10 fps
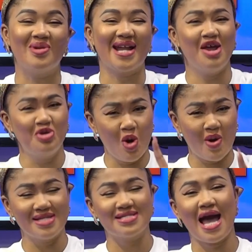But I know
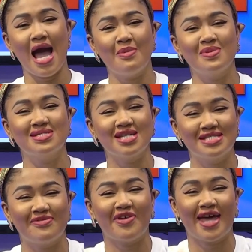it's Amin
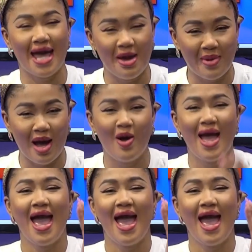Scientific Herbal